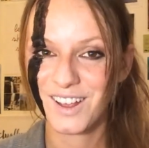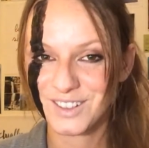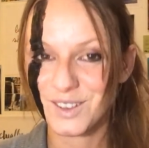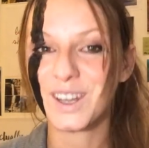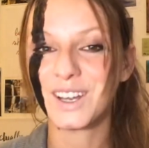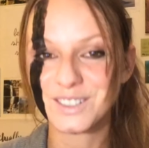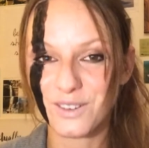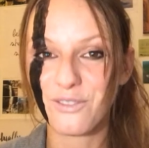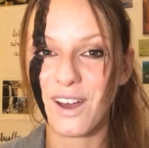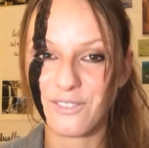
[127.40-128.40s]
So here's a
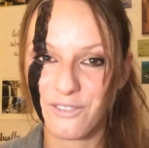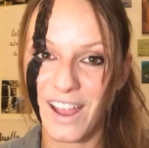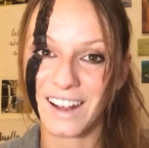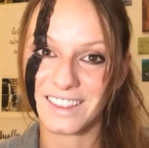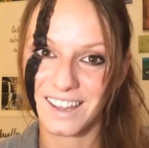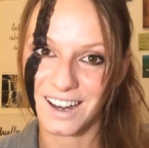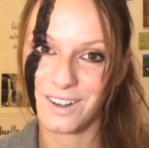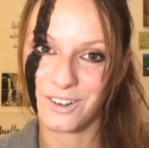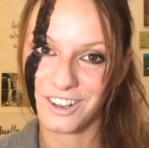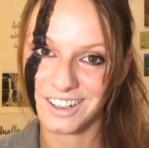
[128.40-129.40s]
fun fact that I
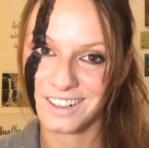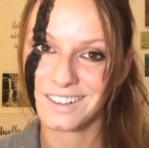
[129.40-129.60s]
learned.